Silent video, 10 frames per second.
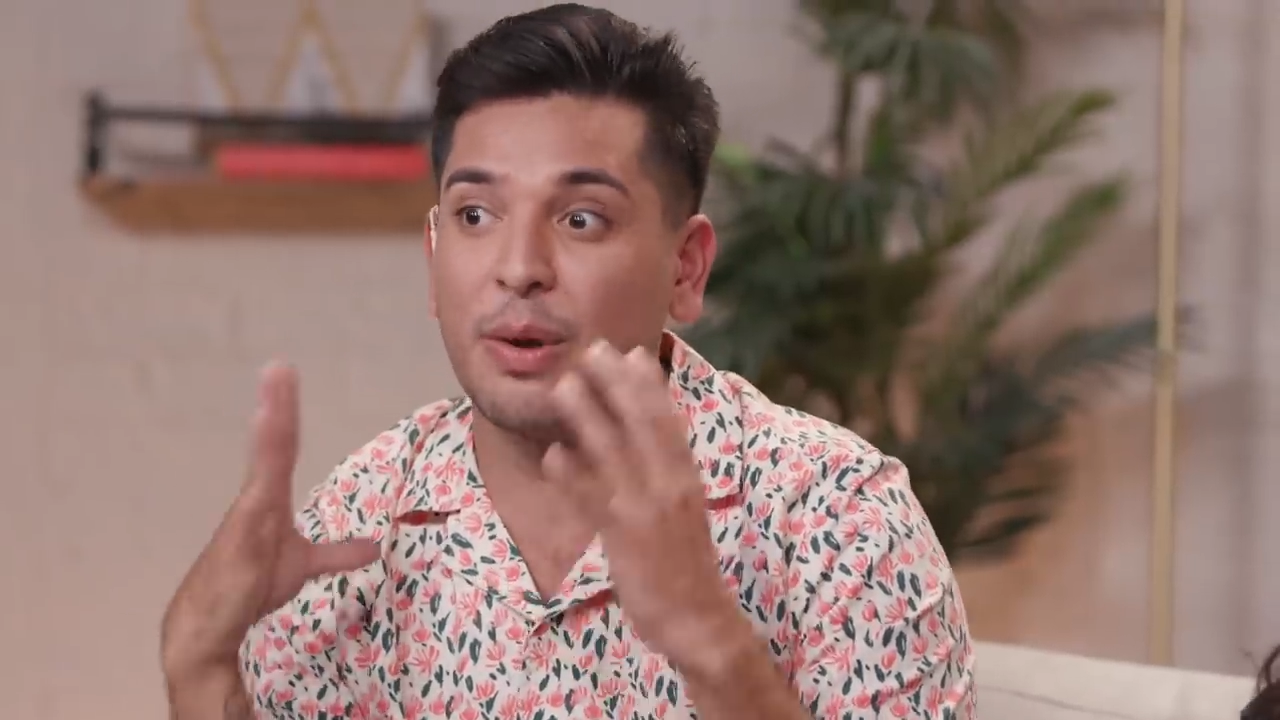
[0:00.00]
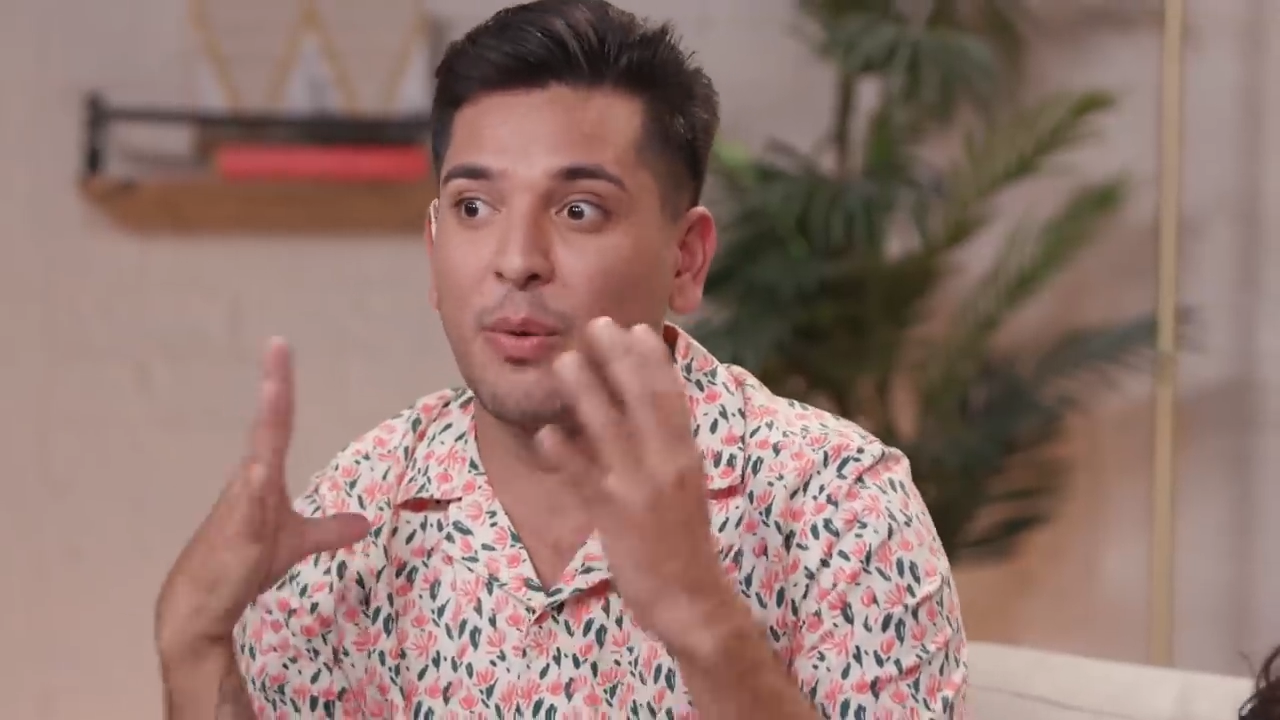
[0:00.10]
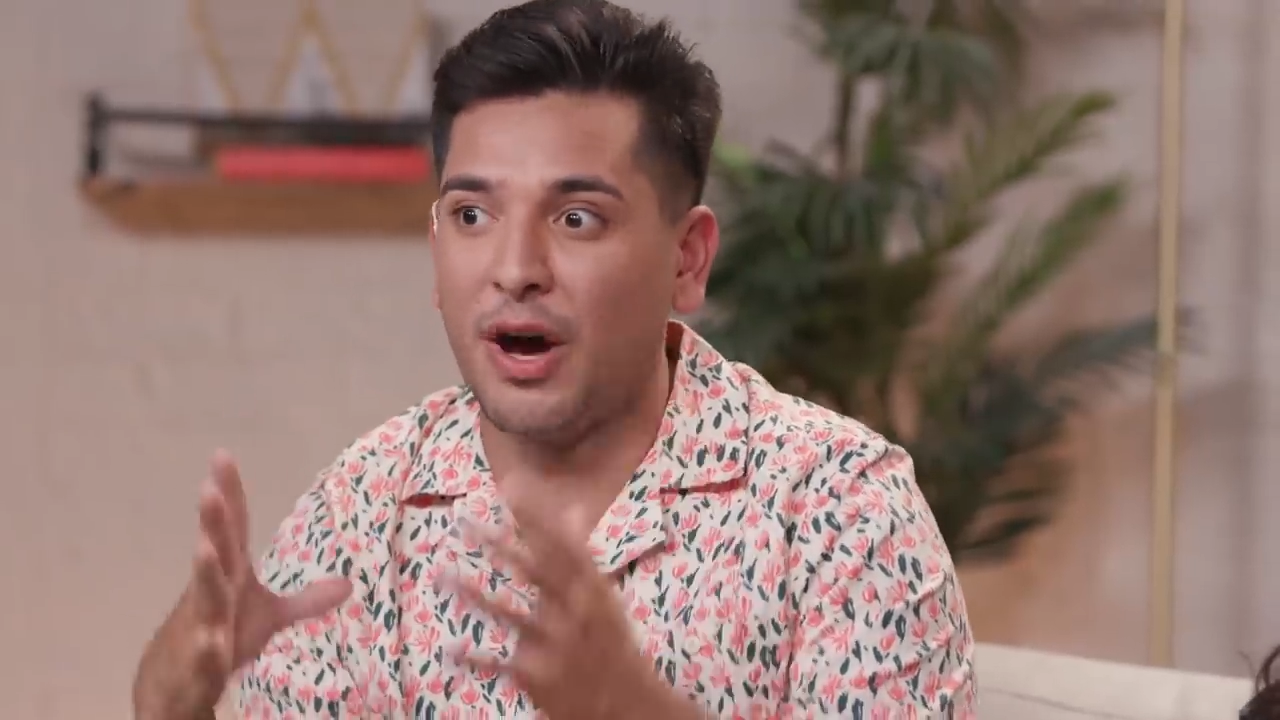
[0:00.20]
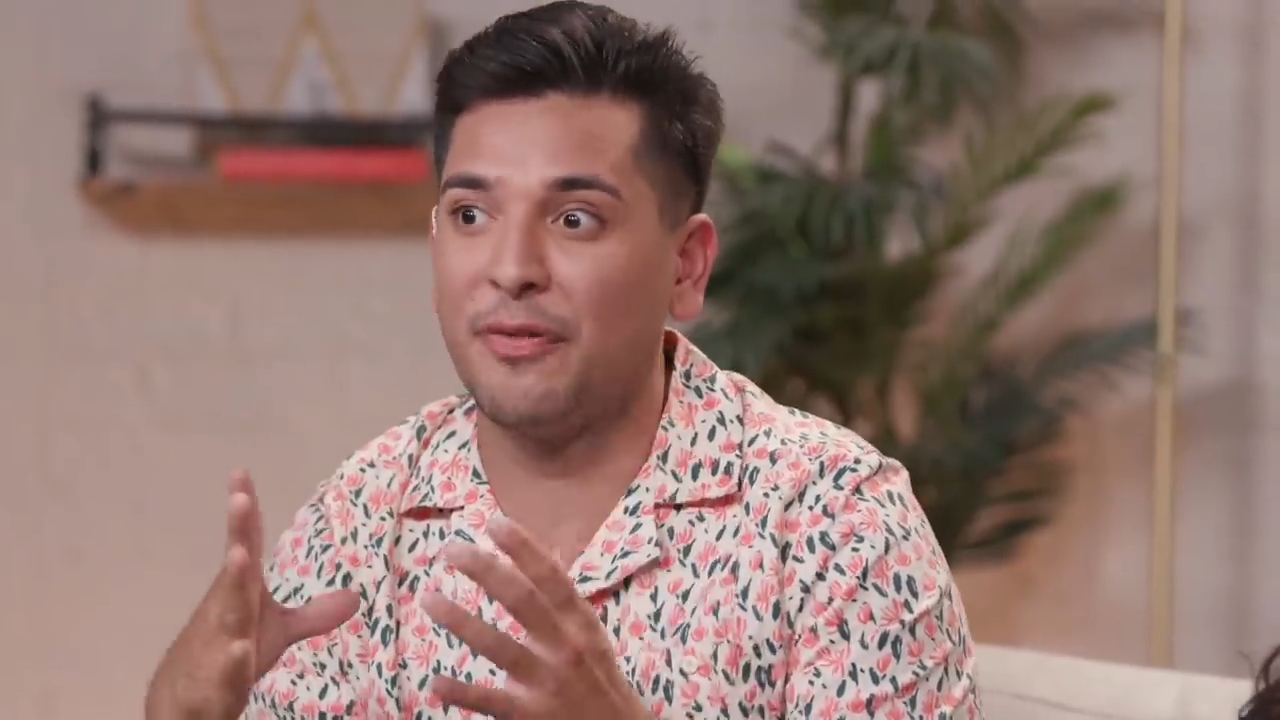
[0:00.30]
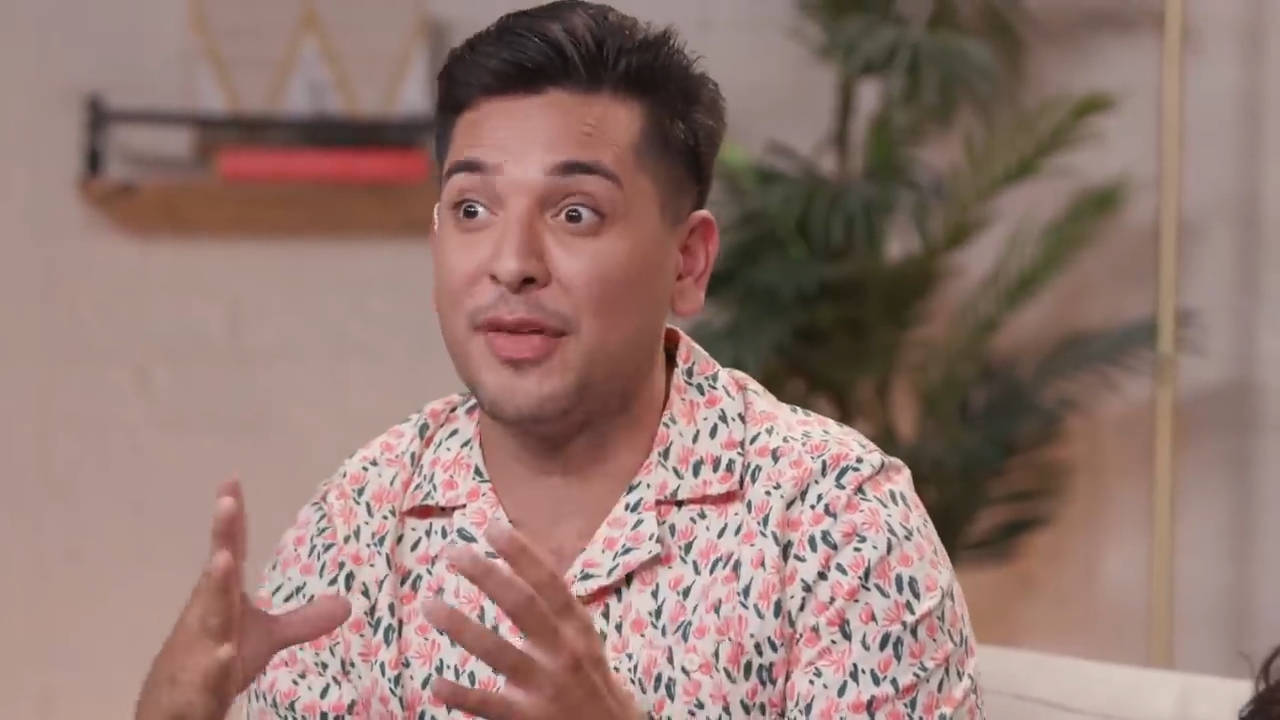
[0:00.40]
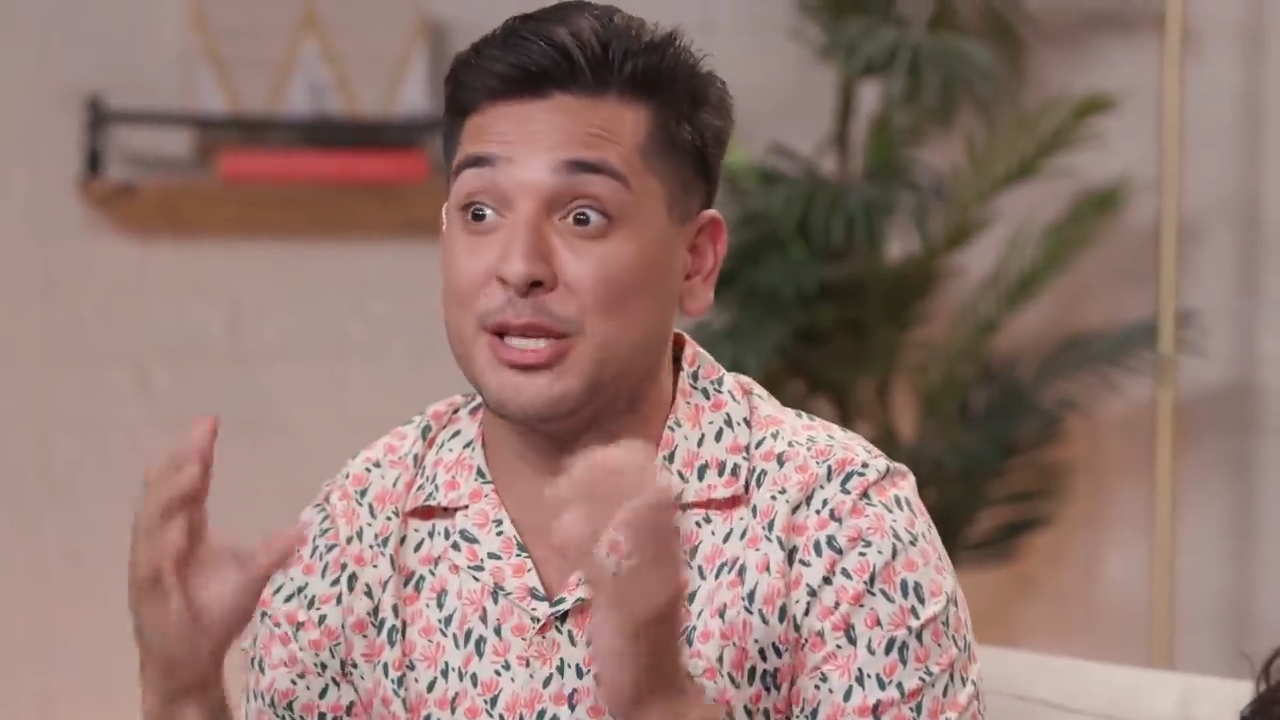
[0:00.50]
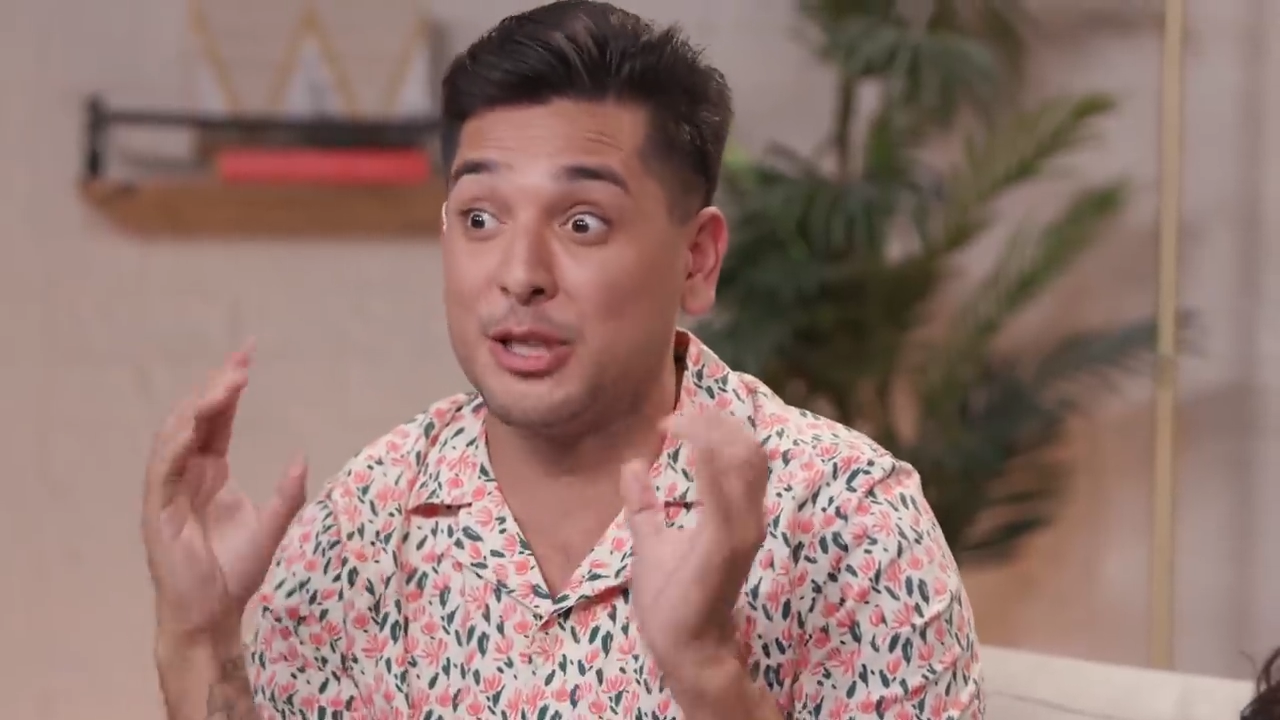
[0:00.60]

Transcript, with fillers: and we want this,